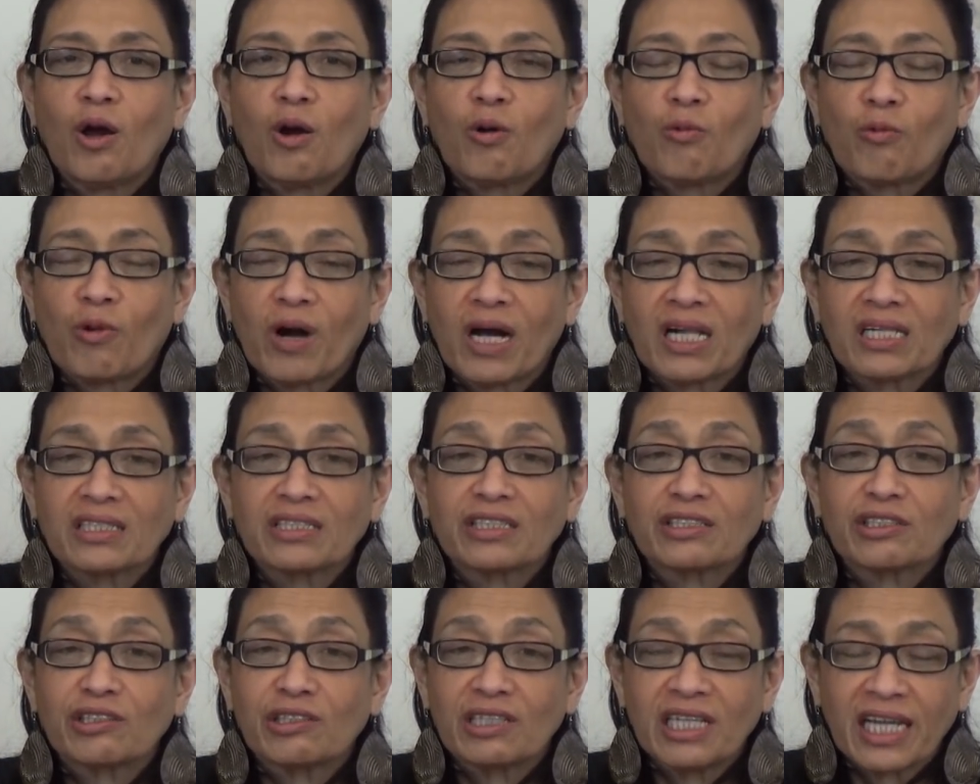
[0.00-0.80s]

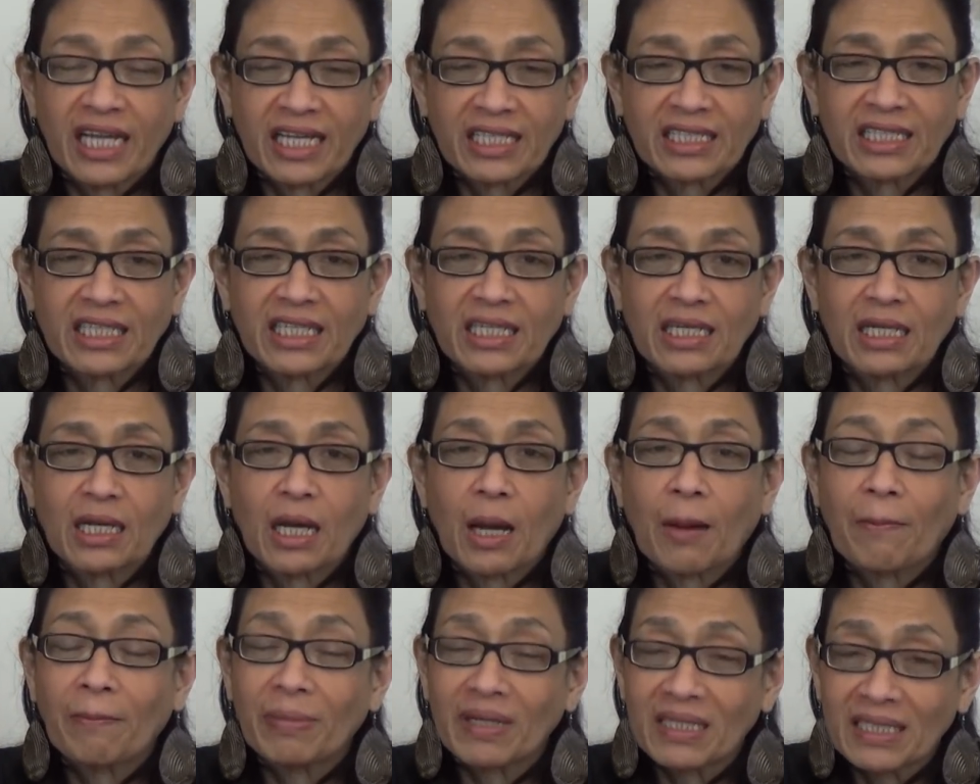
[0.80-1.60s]
whilst collecting
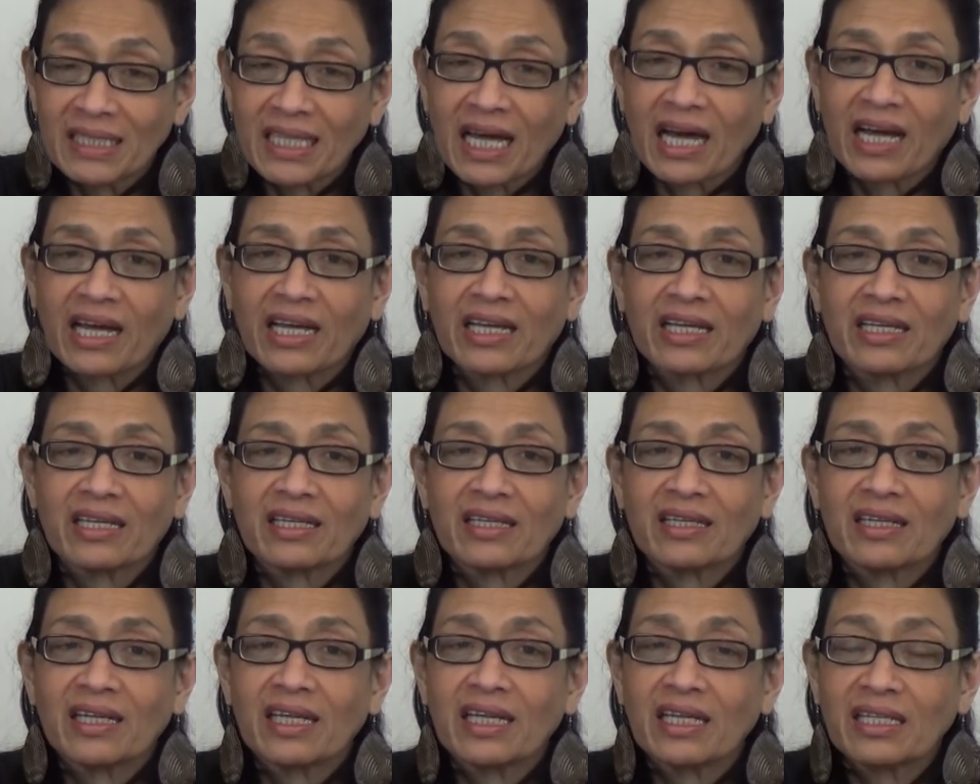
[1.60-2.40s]
petai
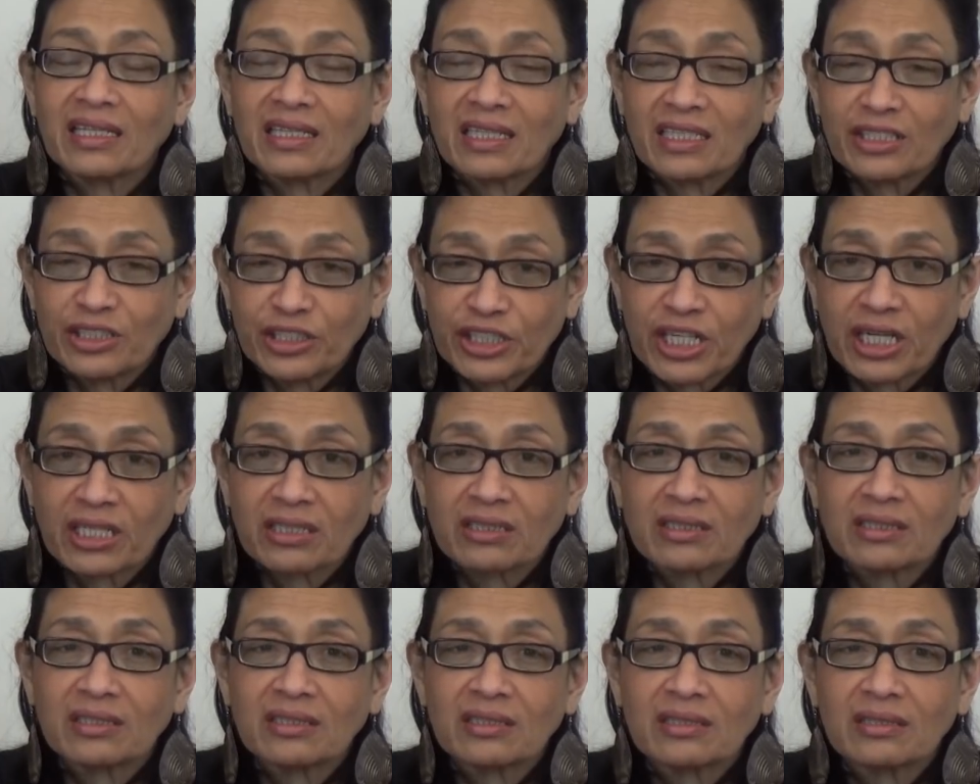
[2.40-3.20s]
in the
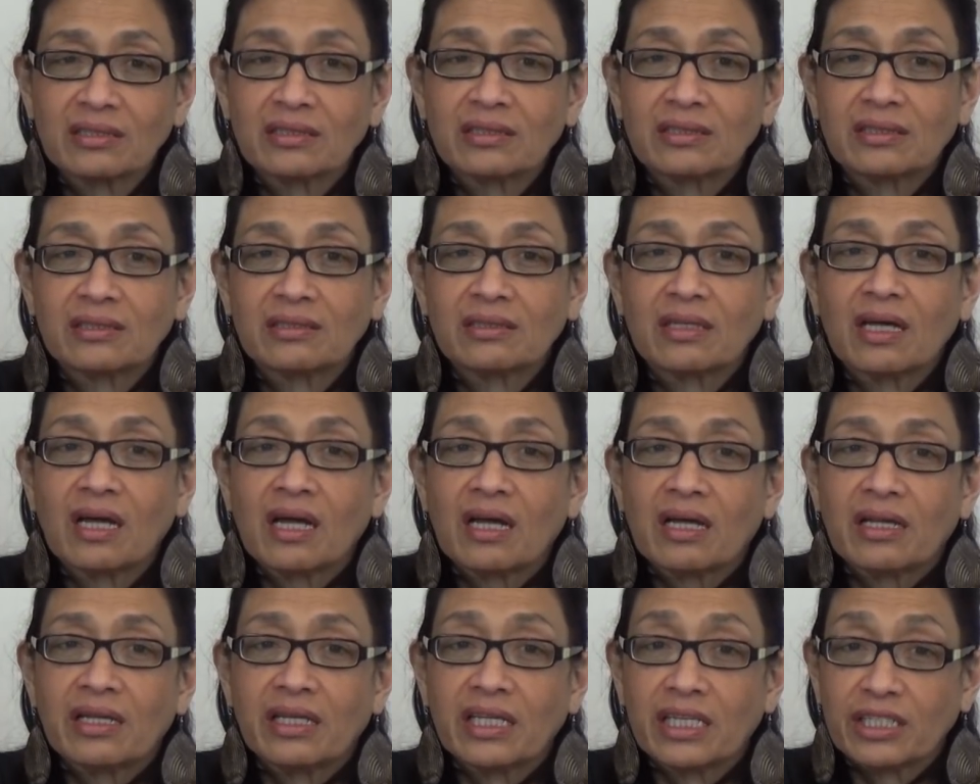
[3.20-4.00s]
jungles
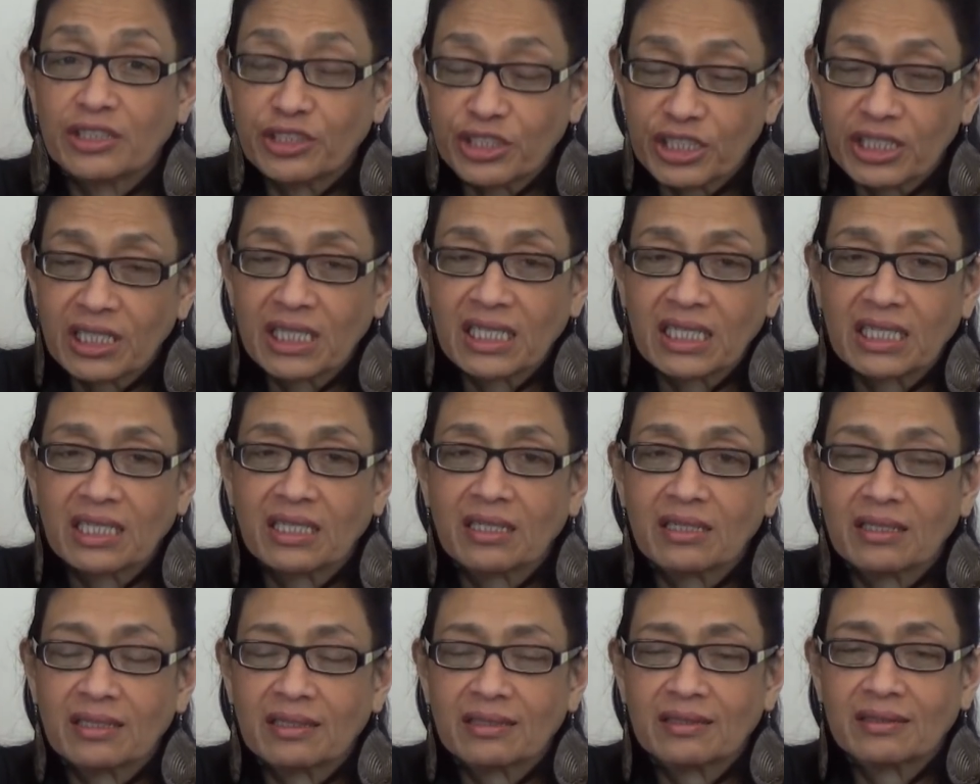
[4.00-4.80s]
near Jeli.
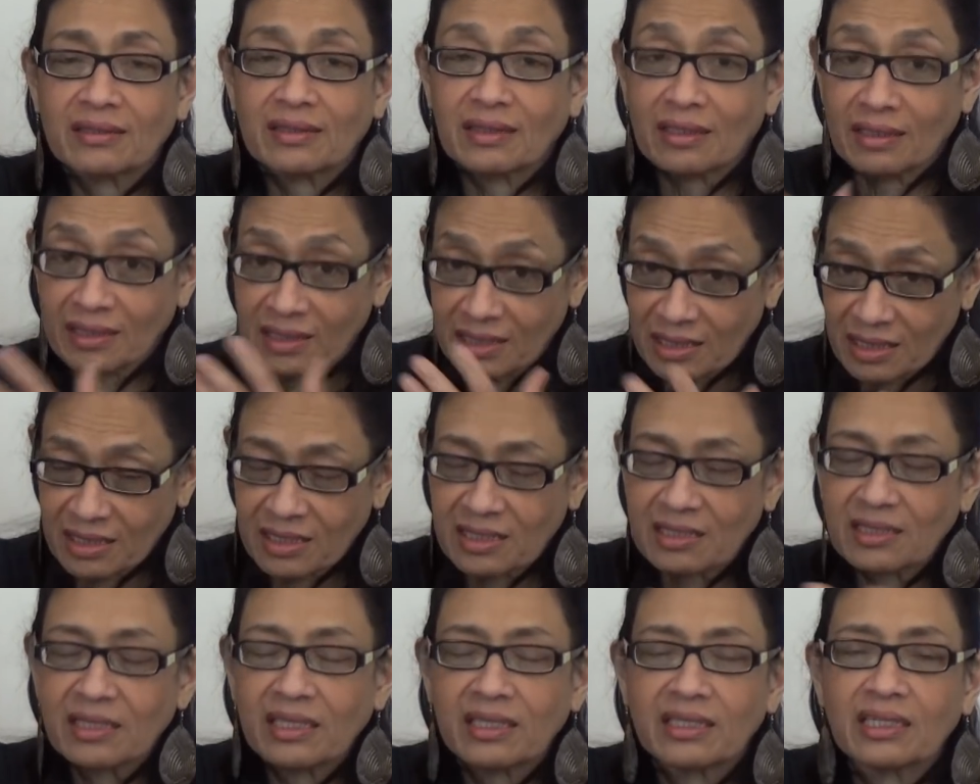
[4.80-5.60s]
This
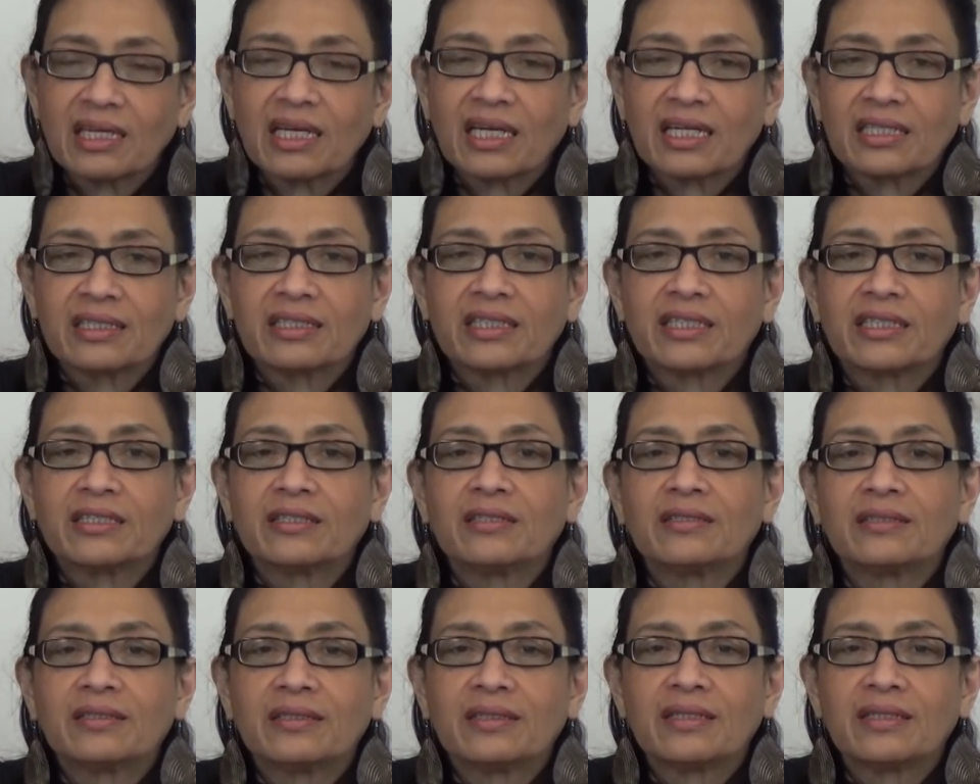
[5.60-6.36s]
is in Kelantan.